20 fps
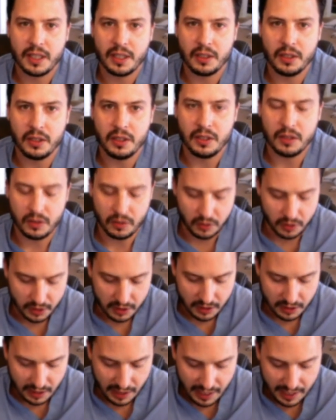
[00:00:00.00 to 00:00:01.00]
You need to look
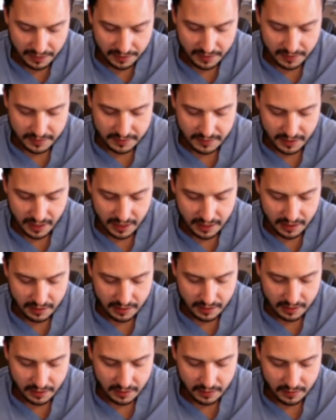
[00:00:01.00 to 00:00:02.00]
at the site
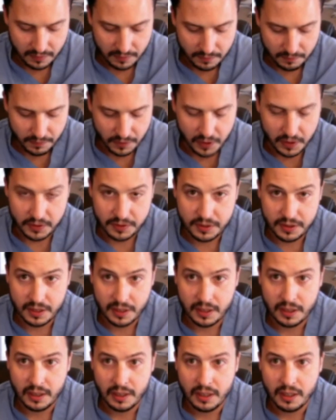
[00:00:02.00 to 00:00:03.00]
first,
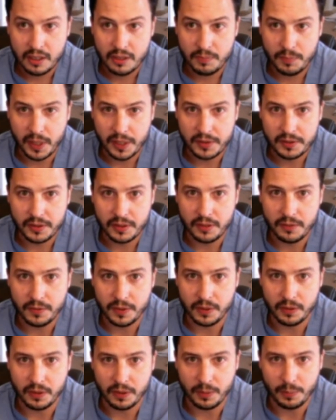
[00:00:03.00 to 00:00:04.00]
especially if
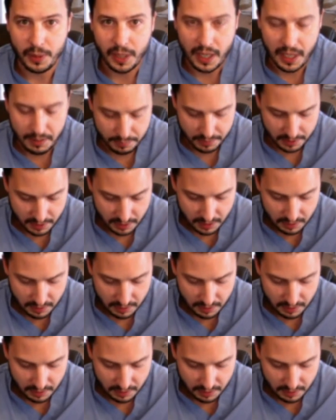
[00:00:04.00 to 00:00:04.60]
you're near the pop.